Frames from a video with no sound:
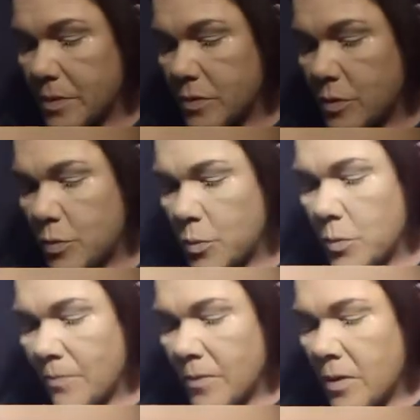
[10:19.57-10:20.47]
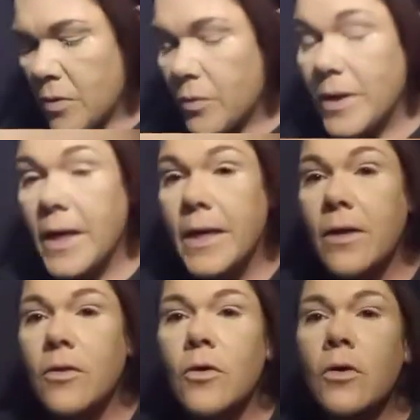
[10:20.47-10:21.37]
to create a
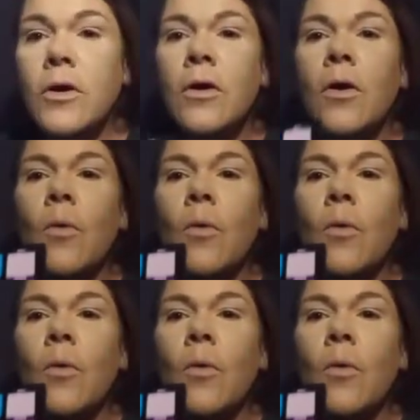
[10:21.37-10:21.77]
look.